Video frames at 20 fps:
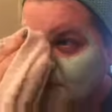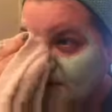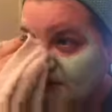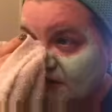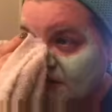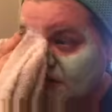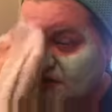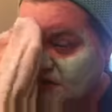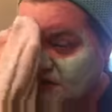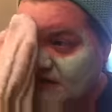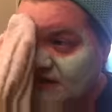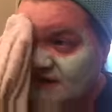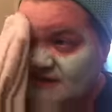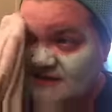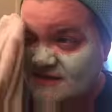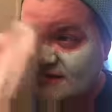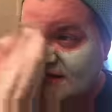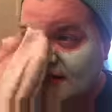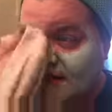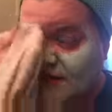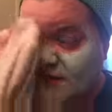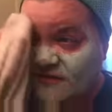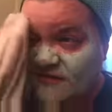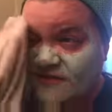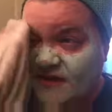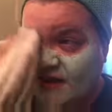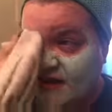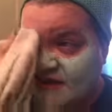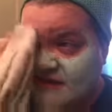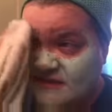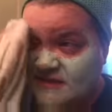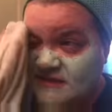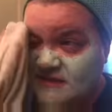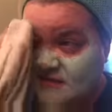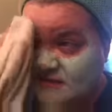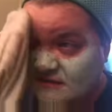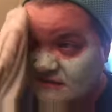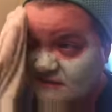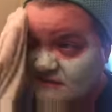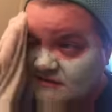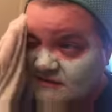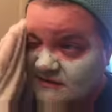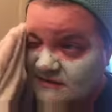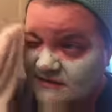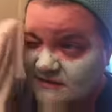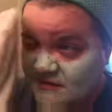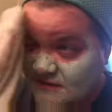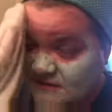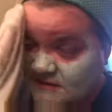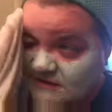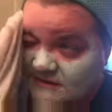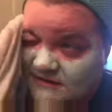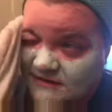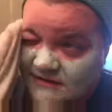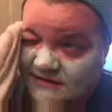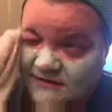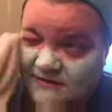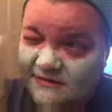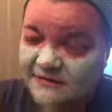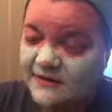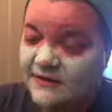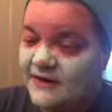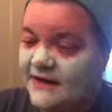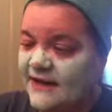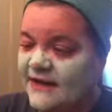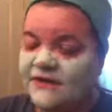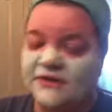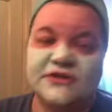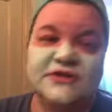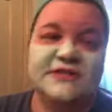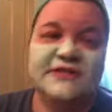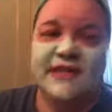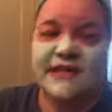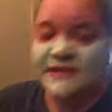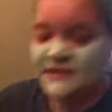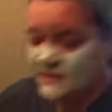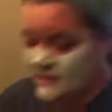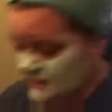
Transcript: but it should not stain your face. Oh, our heater just kicked